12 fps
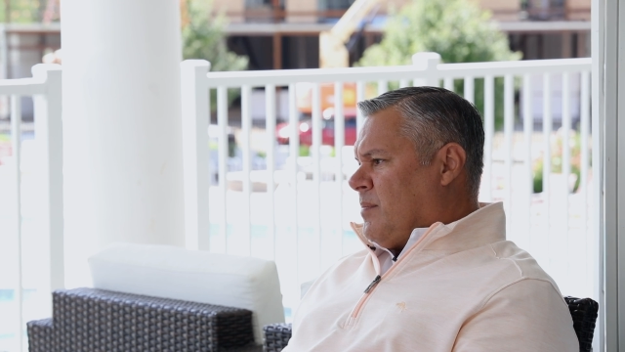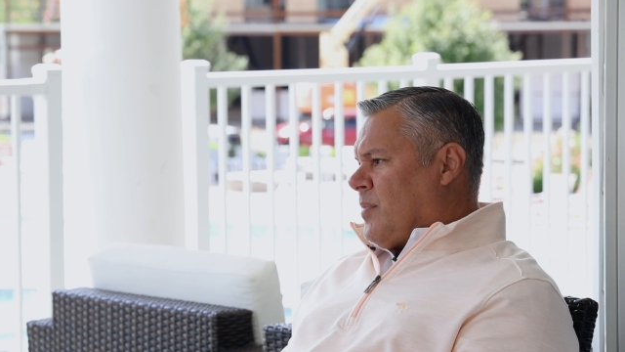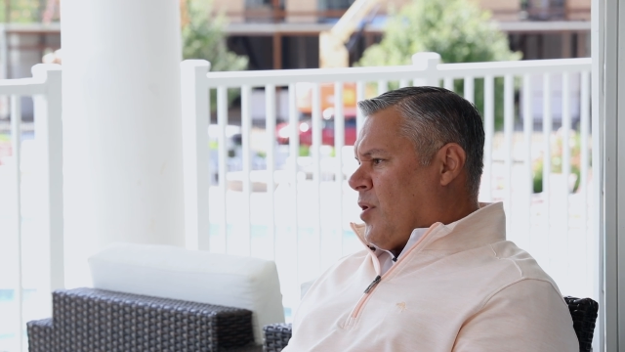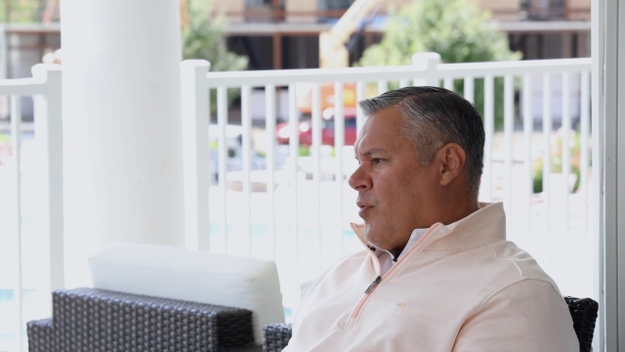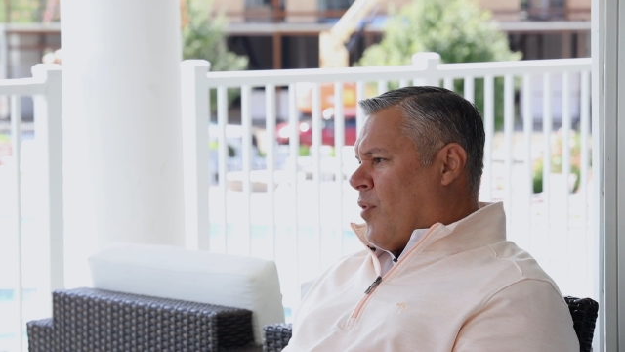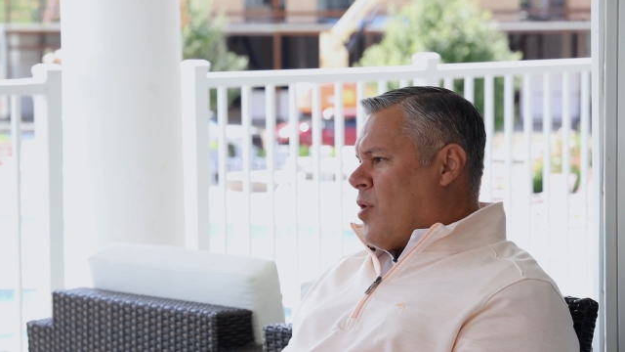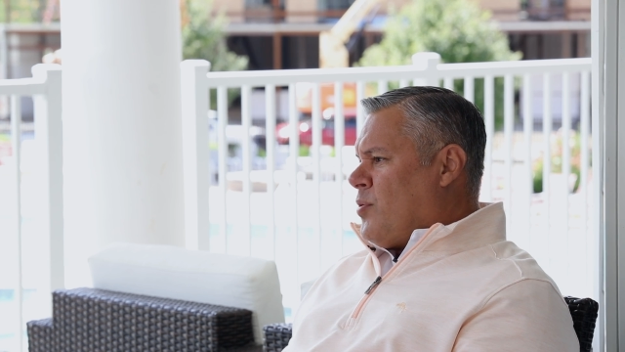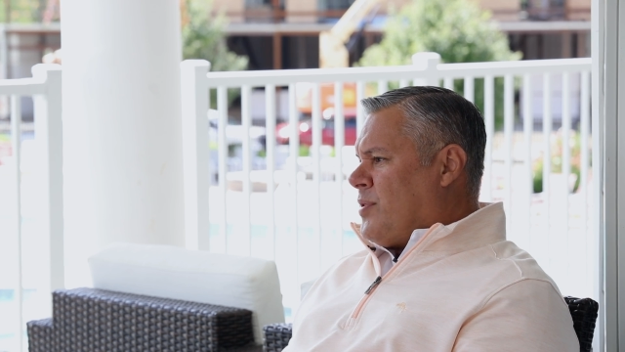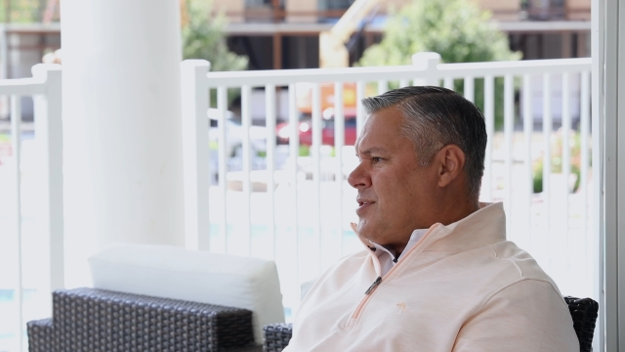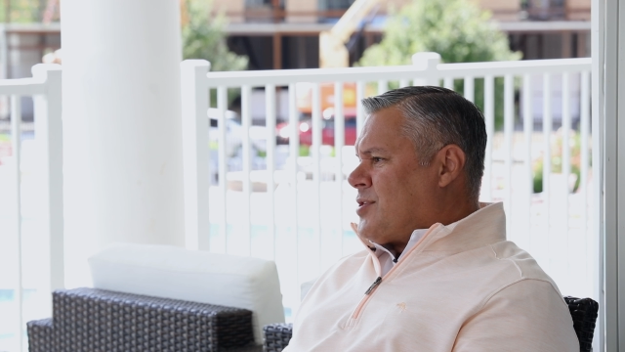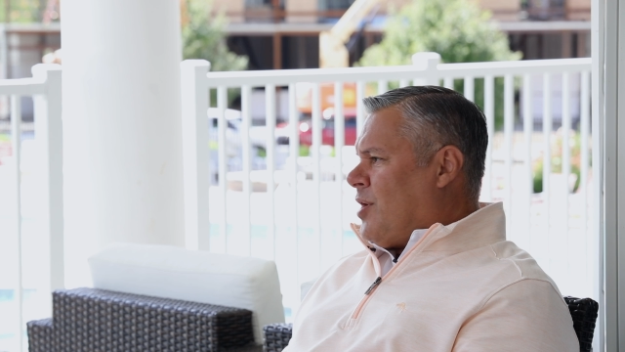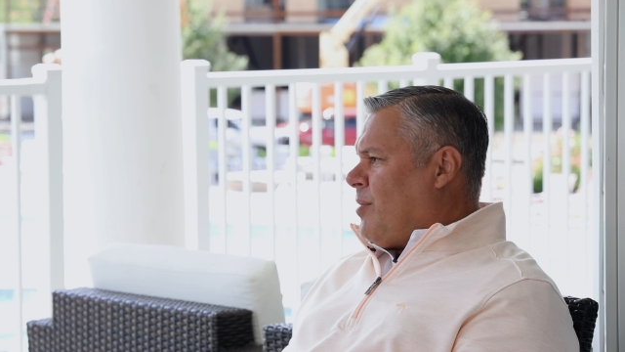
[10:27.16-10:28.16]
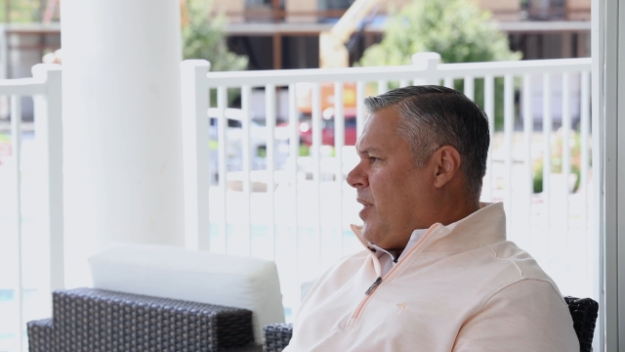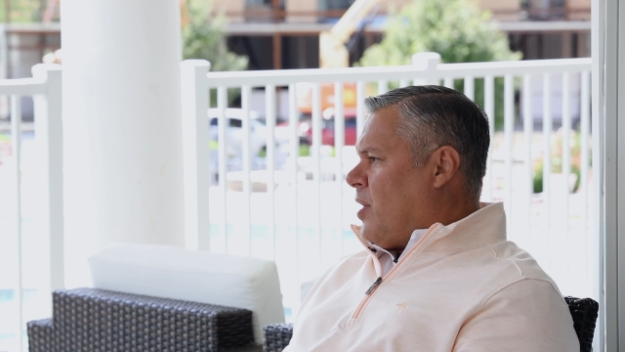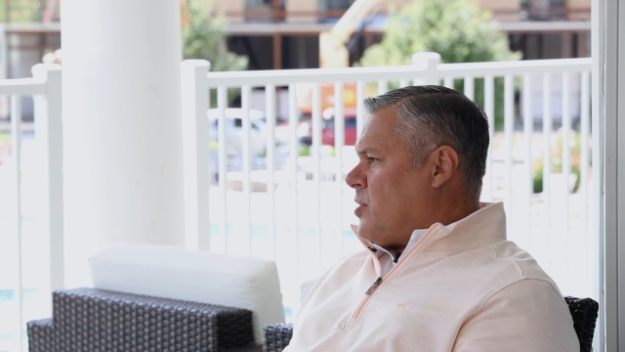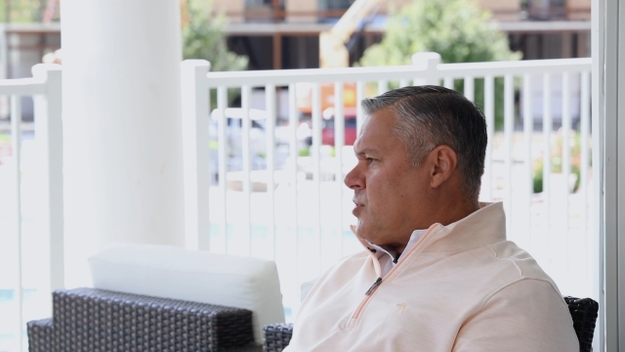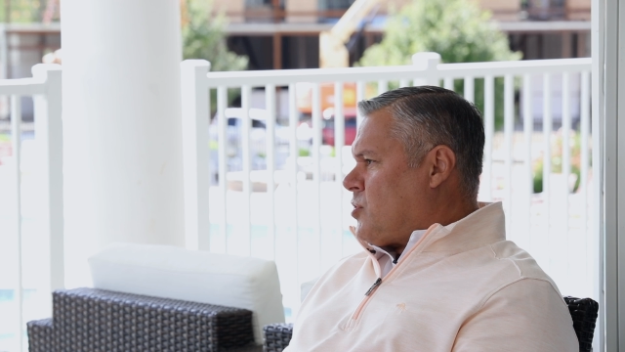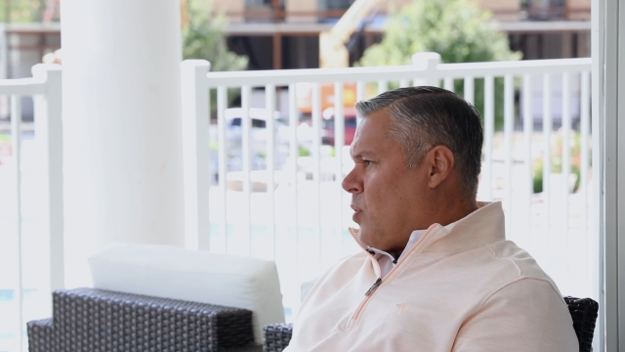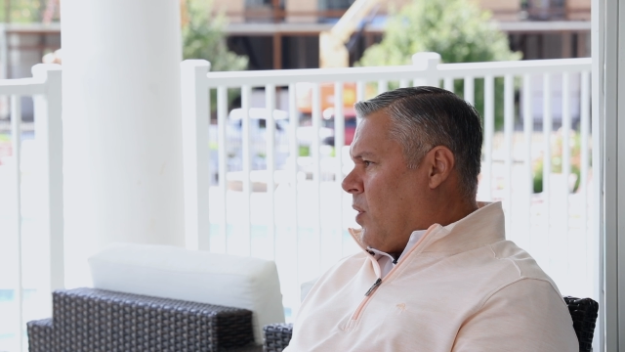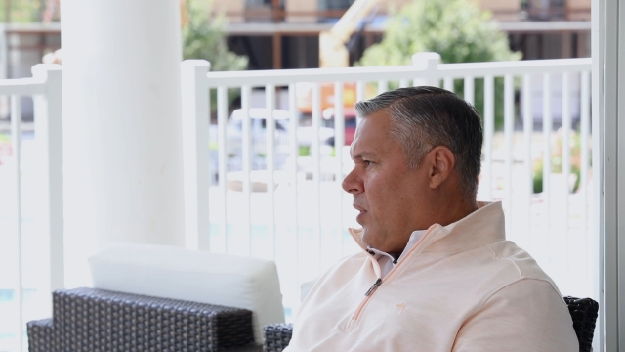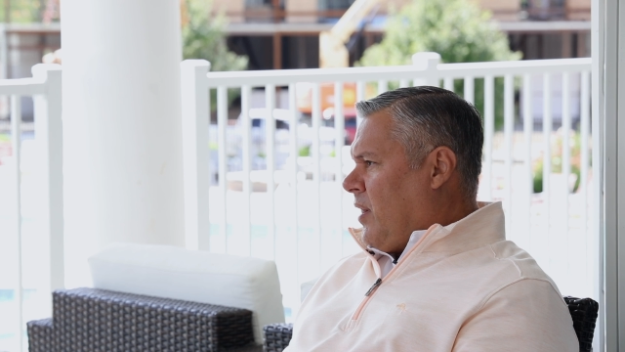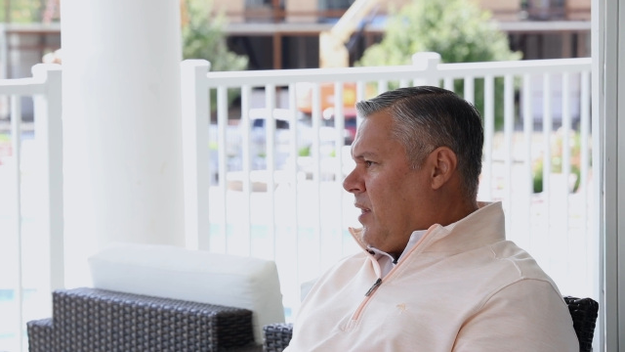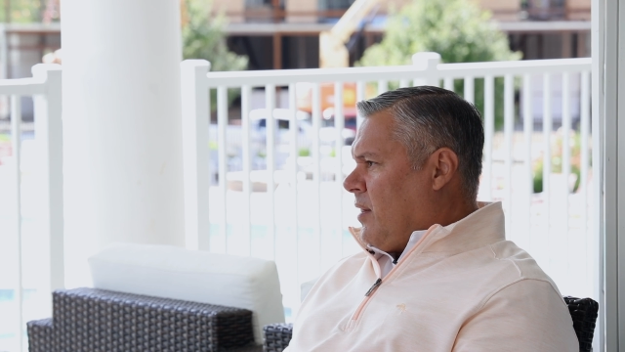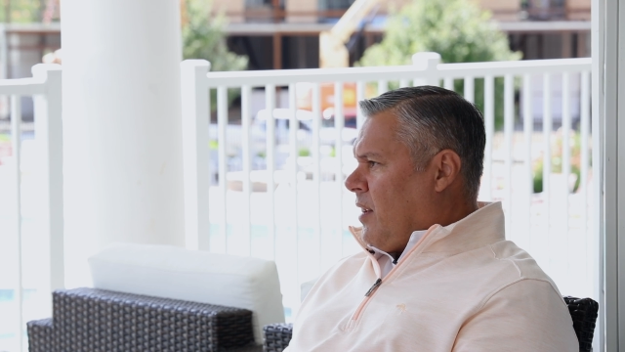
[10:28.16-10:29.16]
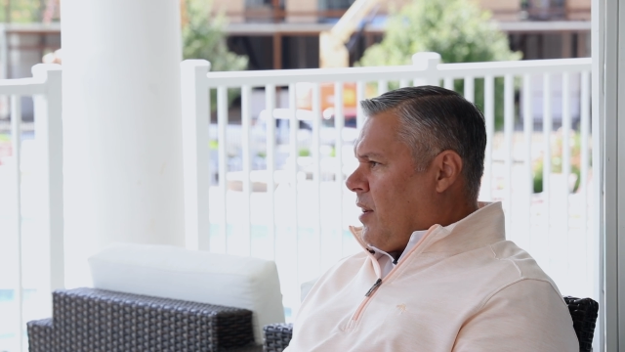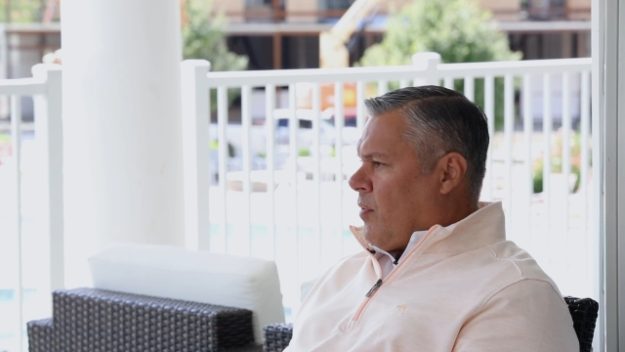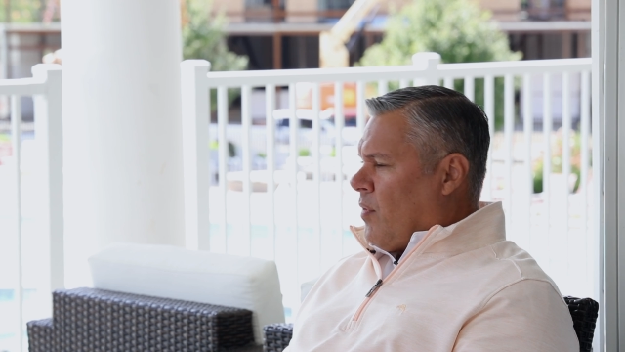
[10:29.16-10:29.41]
Growth is going to be our story, and